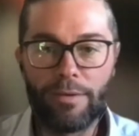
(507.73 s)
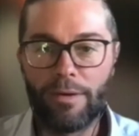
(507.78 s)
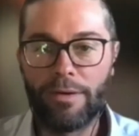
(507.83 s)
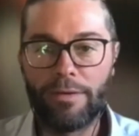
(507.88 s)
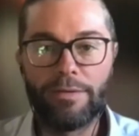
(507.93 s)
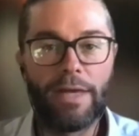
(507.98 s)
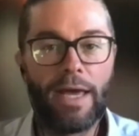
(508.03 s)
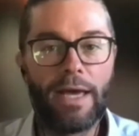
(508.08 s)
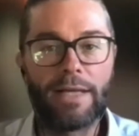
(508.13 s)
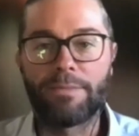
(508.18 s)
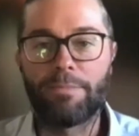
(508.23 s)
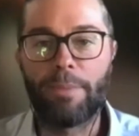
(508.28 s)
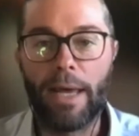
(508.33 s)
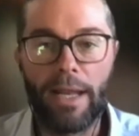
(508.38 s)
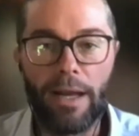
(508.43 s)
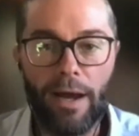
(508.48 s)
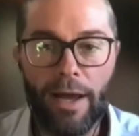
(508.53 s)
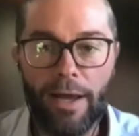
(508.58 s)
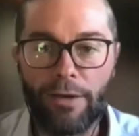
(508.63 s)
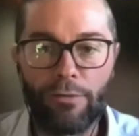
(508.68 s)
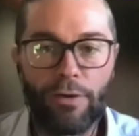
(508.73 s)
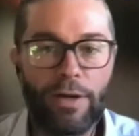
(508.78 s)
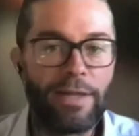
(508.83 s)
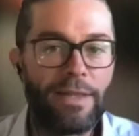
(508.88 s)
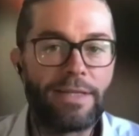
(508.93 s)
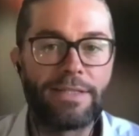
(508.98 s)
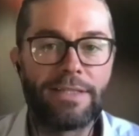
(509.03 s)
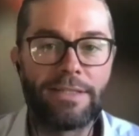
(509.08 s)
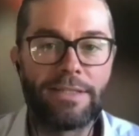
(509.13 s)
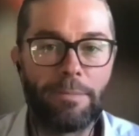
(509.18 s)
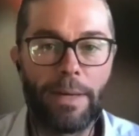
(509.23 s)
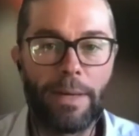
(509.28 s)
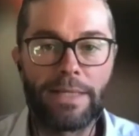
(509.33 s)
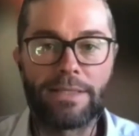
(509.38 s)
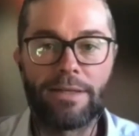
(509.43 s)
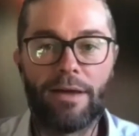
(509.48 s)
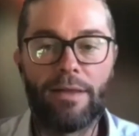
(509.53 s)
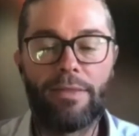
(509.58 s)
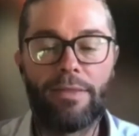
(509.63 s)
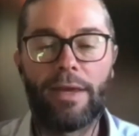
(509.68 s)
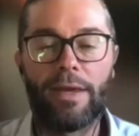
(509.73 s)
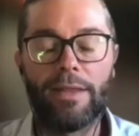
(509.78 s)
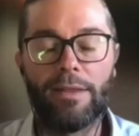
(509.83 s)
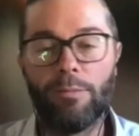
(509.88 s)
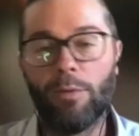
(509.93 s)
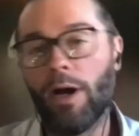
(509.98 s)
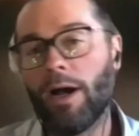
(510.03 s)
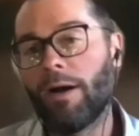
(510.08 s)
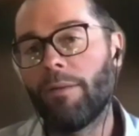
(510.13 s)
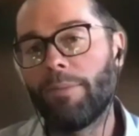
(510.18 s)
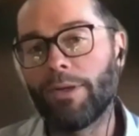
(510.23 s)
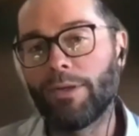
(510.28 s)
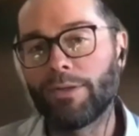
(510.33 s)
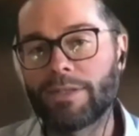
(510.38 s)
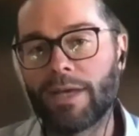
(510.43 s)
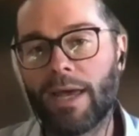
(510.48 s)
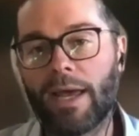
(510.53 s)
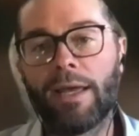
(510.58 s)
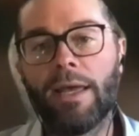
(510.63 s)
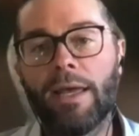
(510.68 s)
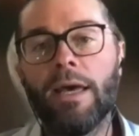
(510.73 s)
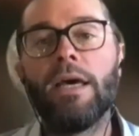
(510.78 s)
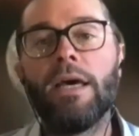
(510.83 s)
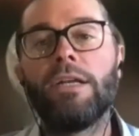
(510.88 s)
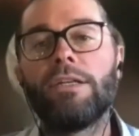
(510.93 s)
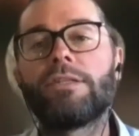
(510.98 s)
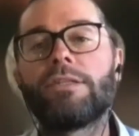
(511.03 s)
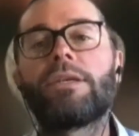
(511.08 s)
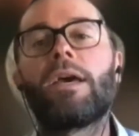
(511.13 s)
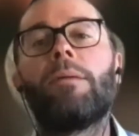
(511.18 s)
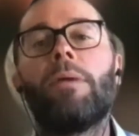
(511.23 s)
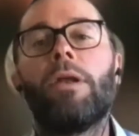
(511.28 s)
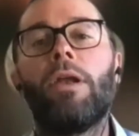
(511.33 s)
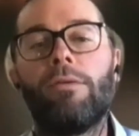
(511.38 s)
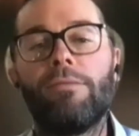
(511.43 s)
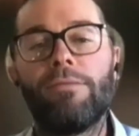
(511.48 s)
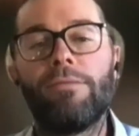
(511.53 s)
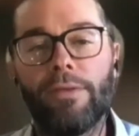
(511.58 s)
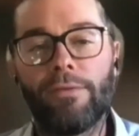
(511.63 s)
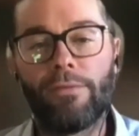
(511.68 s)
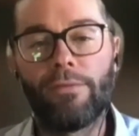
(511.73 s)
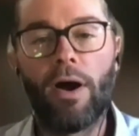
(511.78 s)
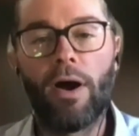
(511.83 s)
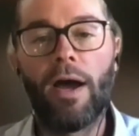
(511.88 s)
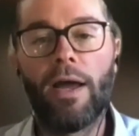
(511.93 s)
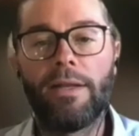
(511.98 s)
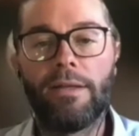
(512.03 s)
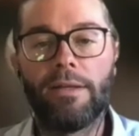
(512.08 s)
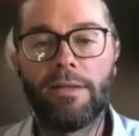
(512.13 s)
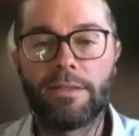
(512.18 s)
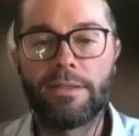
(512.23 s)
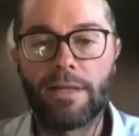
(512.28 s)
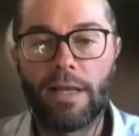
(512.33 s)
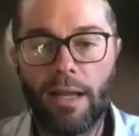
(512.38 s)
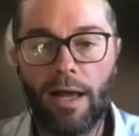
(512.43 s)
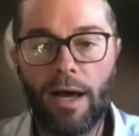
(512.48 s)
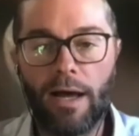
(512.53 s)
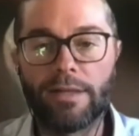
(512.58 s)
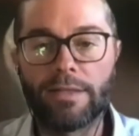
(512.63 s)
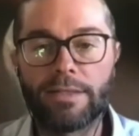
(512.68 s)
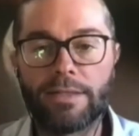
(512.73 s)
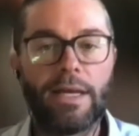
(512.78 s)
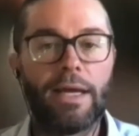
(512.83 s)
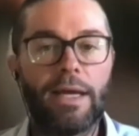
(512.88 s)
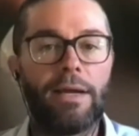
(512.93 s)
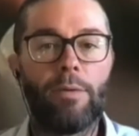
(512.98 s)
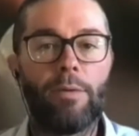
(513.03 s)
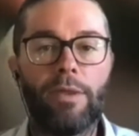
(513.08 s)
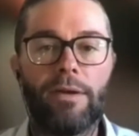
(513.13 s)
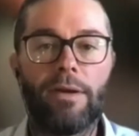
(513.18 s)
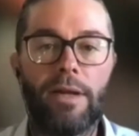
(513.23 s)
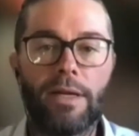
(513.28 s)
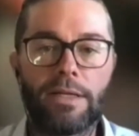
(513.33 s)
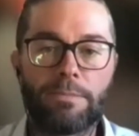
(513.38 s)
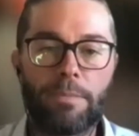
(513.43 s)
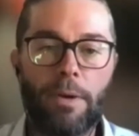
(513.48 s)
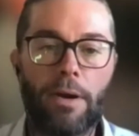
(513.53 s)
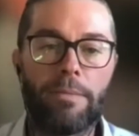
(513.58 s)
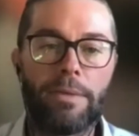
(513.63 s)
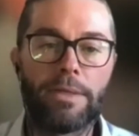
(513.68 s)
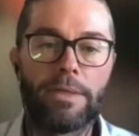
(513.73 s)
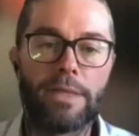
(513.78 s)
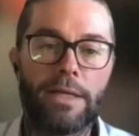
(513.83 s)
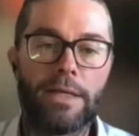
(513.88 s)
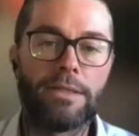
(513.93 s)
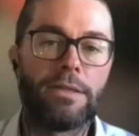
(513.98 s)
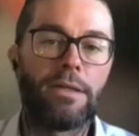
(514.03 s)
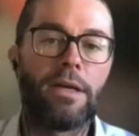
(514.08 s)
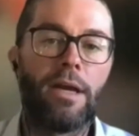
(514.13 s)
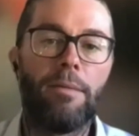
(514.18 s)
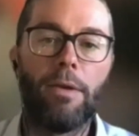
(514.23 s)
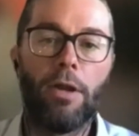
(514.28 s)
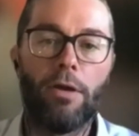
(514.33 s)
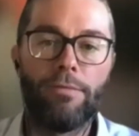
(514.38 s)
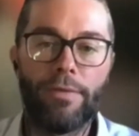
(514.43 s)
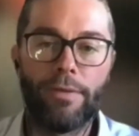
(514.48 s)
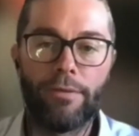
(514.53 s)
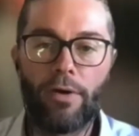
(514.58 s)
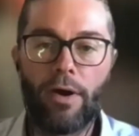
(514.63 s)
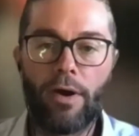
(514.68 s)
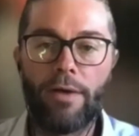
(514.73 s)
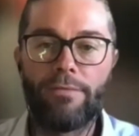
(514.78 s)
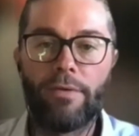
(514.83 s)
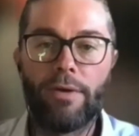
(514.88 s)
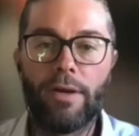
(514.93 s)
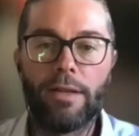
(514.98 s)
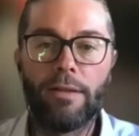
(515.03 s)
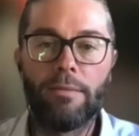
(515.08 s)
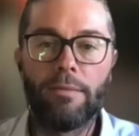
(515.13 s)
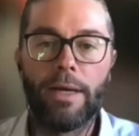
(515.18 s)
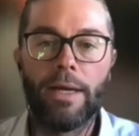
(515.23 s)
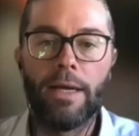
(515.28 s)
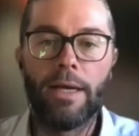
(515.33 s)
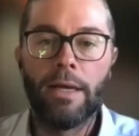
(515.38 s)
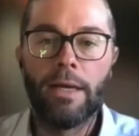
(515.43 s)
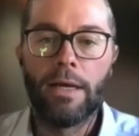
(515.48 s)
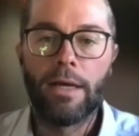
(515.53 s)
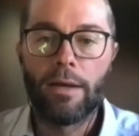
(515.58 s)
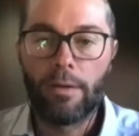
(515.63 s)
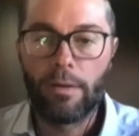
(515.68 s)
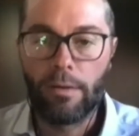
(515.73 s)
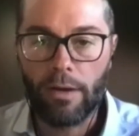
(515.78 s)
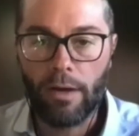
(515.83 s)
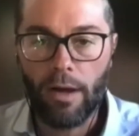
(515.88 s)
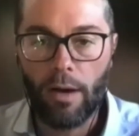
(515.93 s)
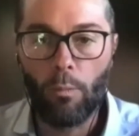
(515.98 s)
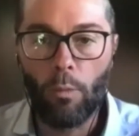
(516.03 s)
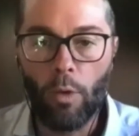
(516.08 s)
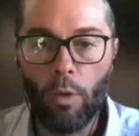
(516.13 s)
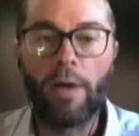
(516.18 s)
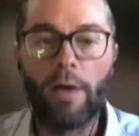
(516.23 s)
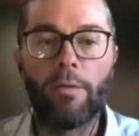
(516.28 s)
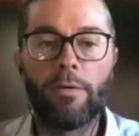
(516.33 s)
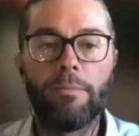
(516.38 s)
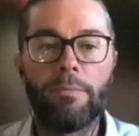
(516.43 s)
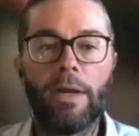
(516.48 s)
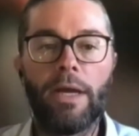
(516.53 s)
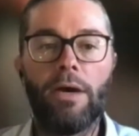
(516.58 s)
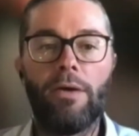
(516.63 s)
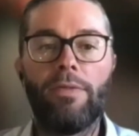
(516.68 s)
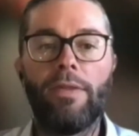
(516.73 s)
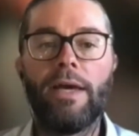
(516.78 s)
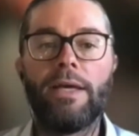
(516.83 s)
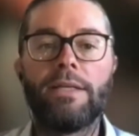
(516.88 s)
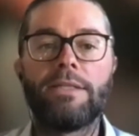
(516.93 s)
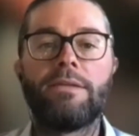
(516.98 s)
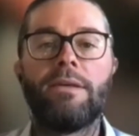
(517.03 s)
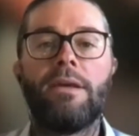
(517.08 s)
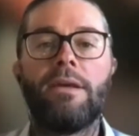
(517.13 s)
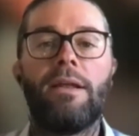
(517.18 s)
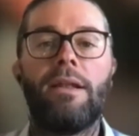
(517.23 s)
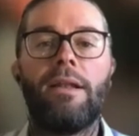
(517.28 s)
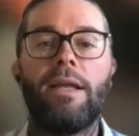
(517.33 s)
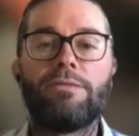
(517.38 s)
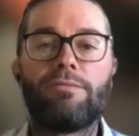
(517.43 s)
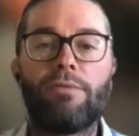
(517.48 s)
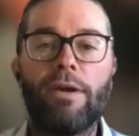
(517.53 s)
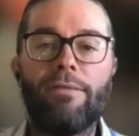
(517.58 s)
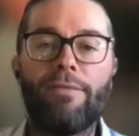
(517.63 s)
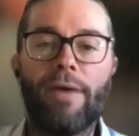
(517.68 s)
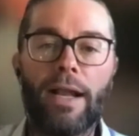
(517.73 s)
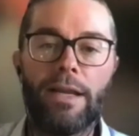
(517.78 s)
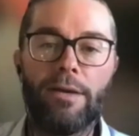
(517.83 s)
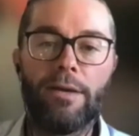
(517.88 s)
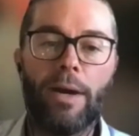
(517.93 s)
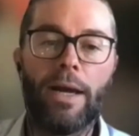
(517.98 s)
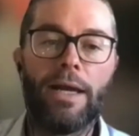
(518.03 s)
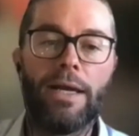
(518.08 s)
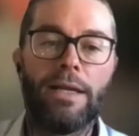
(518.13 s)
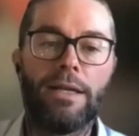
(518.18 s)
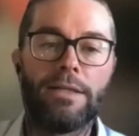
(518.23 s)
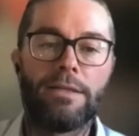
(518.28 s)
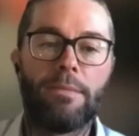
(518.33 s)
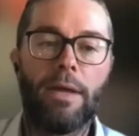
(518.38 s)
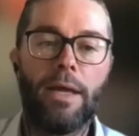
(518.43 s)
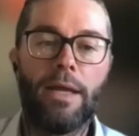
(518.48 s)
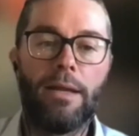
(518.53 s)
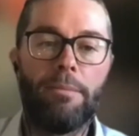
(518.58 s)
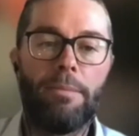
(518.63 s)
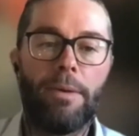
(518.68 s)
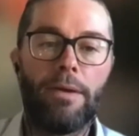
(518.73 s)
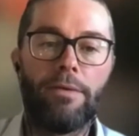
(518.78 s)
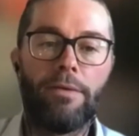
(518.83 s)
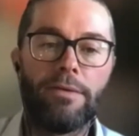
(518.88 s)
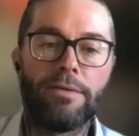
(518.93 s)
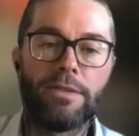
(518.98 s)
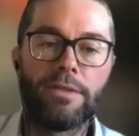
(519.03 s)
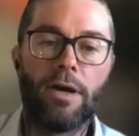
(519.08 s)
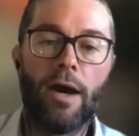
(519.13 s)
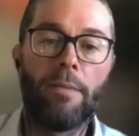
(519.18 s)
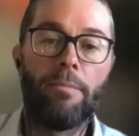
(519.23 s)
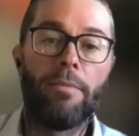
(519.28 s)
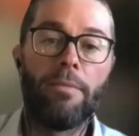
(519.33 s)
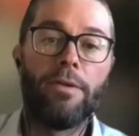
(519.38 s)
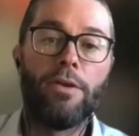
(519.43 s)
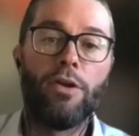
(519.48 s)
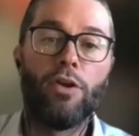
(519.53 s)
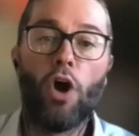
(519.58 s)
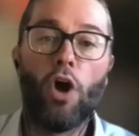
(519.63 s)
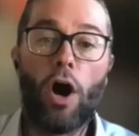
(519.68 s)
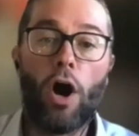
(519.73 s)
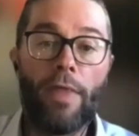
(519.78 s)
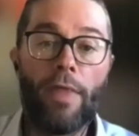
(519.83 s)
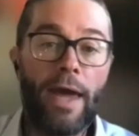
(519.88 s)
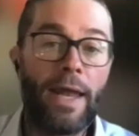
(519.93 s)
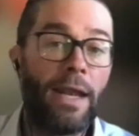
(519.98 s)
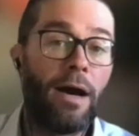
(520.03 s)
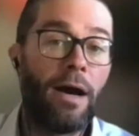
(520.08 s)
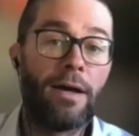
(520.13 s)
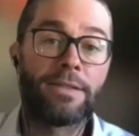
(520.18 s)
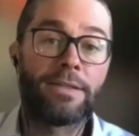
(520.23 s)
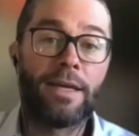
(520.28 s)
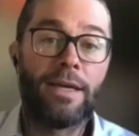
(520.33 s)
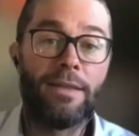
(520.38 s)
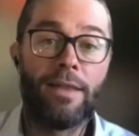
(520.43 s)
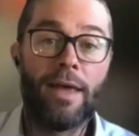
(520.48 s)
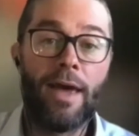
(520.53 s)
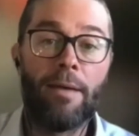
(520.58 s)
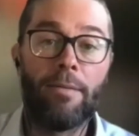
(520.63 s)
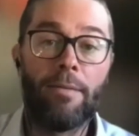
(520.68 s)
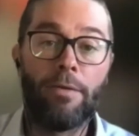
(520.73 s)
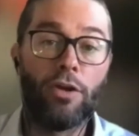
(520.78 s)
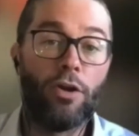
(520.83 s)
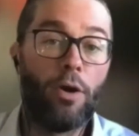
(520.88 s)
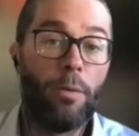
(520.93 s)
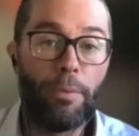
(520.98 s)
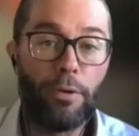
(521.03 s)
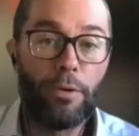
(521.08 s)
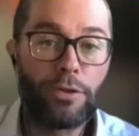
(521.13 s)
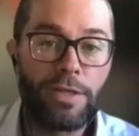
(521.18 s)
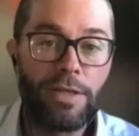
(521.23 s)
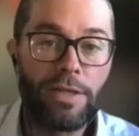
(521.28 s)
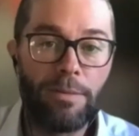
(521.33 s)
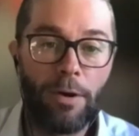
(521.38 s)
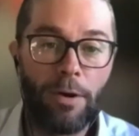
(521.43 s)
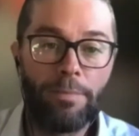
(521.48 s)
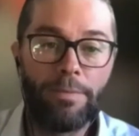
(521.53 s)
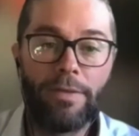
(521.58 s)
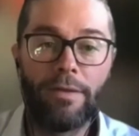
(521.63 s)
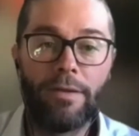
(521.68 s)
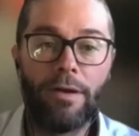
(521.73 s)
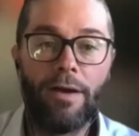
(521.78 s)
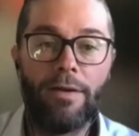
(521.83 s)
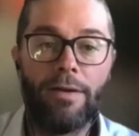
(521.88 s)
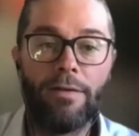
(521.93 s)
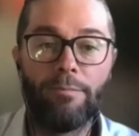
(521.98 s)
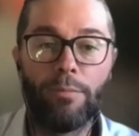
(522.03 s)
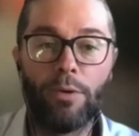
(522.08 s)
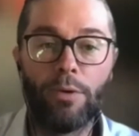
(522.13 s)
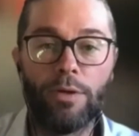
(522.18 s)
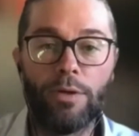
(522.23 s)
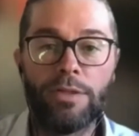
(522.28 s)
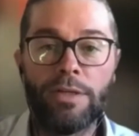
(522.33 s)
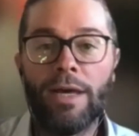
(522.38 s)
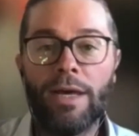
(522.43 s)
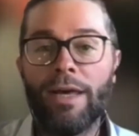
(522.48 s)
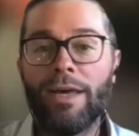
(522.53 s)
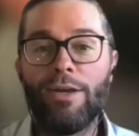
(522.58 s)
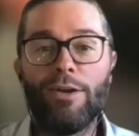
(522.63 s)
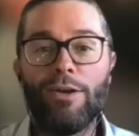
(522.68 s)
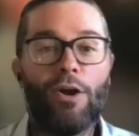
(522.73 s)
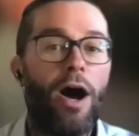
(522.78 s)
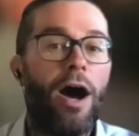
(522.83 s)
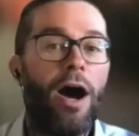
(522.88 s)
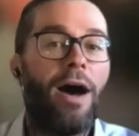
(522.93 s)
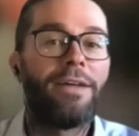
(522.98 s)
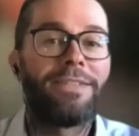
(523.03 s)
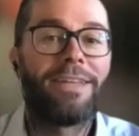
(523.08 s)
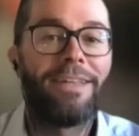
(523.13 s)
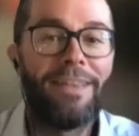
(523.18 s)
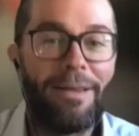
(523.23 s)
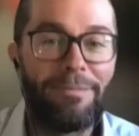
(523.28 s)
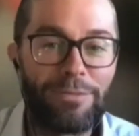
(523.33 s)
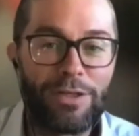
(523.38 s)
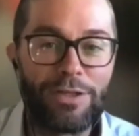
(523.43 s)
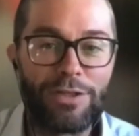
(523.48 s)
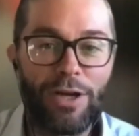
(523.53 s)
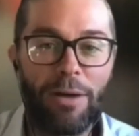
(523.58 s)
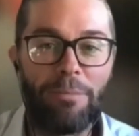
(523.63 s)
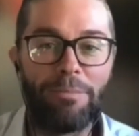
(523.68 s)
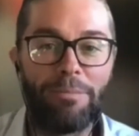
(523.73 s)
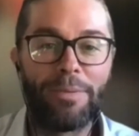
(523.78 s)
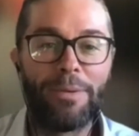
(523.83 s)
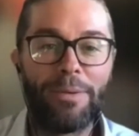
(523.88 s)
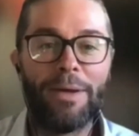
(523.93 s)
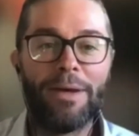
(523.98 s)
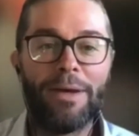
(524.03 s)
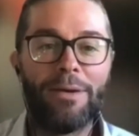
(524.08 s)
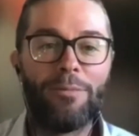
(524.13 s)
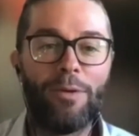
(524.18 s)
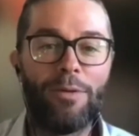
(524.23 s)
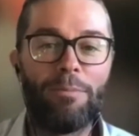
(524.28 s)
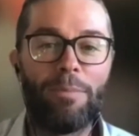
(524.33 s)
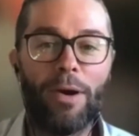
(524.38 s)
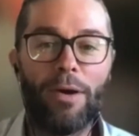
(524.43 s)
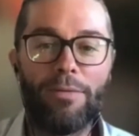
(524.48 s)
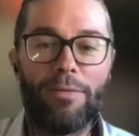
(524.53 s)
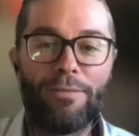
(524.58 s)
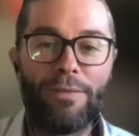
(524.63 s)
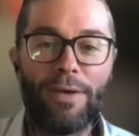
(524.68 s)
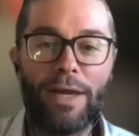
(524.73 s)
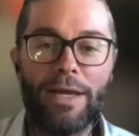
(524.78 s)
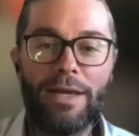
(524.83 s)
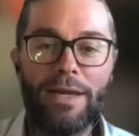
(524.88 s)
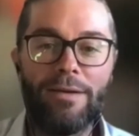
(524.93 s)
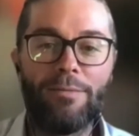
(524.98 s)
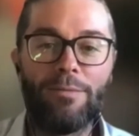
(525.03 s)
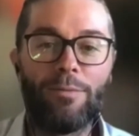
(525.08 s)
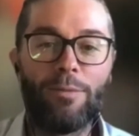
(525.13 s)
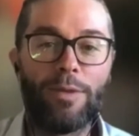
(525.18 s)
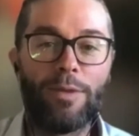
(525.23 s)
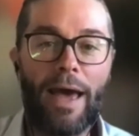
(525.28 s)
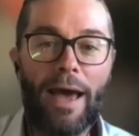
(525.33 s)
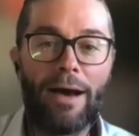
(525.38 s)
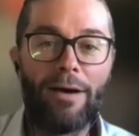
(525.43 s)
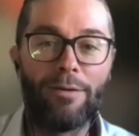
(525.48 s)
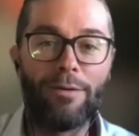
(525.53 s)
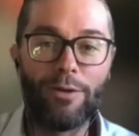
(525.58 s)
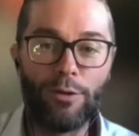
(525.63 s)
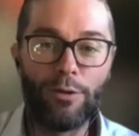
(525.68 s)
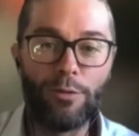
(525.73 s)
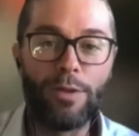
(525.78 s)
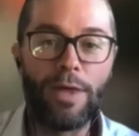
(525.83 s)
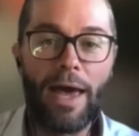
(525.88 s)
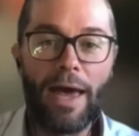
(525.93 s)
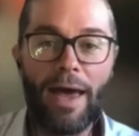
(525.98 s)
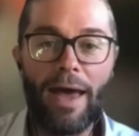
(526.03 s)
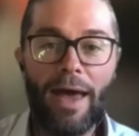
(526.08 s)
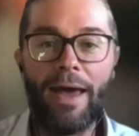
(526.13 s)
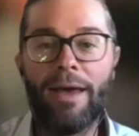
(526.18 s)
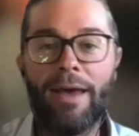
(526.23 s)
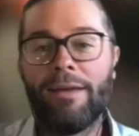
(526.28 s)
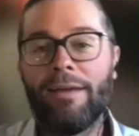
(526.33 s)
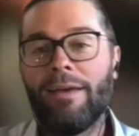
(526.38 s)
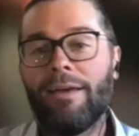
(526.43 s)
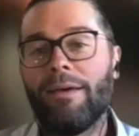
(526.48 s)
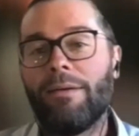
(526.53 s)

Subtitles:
yes, Ben, I agree, this is the best thing in the world, but you're saying, just come along for the ride. And it's Alana's thing with an experimentation. Come along for the ride for a little bit, work with me on this. Let's reevaluate in a period of time. You're not then you're not pushing them off the diving board. You're not asking them to jump with both feet without you there.